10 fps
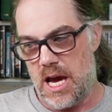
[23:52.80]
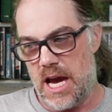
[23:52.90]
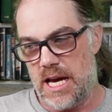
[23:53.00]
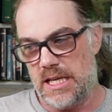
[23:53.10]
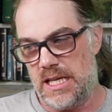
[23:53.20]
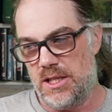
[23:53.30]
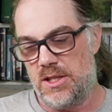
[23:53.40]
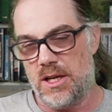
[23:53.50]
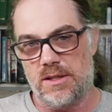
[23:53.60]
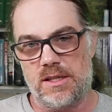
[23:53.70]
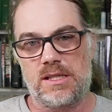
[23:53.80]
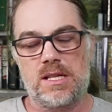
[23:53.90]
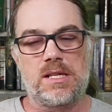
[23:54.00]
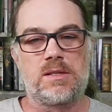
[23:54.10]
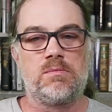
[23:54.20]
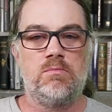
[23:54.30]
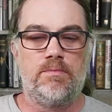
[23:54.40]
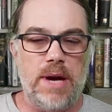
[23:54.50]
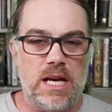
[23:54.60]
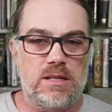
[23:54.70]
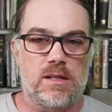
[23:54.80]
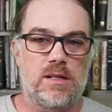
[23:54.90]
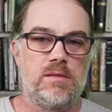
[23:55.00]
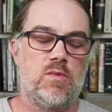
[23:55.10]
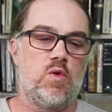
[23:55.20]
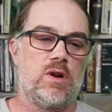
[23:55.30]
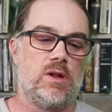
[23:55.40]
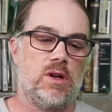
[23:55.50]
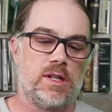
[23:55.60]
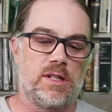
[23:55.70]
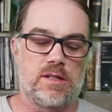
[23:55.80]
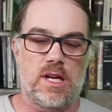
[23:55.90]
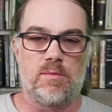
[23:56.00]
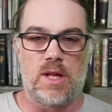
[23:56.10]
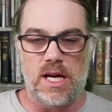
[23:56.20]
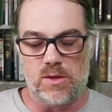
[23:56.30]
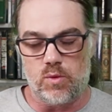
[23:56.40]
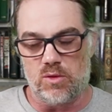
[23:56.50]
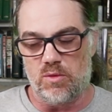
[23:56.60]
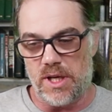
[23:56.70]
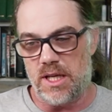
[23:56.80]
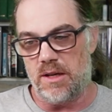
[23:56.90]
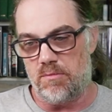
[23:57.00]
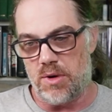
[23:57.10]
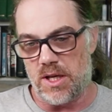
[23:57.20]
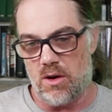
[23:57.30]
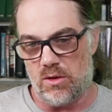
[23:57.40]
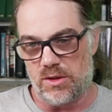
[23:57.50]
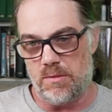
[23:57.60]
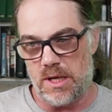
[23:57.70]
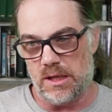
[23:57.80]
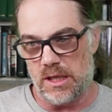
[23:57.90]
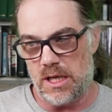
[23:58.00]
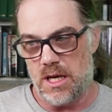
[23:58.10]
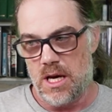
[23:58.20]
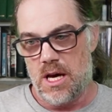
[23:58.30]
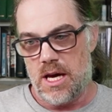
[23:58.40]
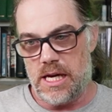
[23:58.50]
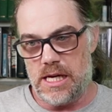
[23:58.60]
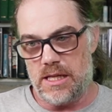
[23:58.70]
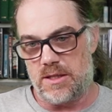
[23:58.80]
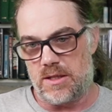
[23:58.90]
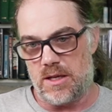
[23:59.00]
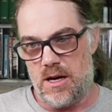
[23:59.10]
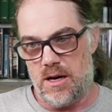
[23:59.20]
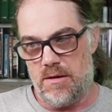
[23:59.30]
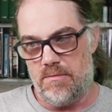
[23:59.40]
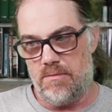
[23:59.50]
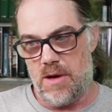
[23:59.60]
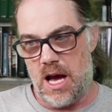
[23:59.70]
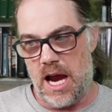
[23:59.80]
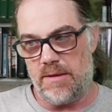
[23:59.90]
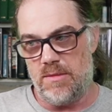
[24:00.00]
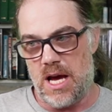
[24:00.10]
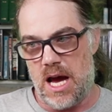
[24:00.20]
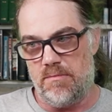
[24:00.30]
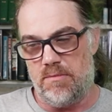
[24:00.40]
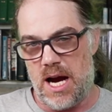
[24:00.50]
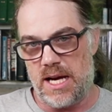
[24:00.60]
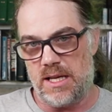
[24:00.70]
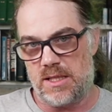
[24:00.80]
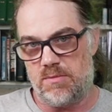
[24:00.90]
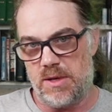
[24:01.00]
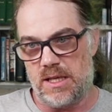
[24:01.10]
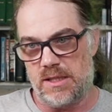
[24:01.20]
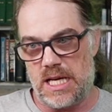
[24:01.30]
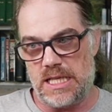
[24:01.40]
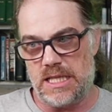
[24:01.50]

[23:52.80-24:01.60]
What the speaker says: And he does, it's basically more along the same lines, we'll read it, but ultimately it's, I'm not biased because I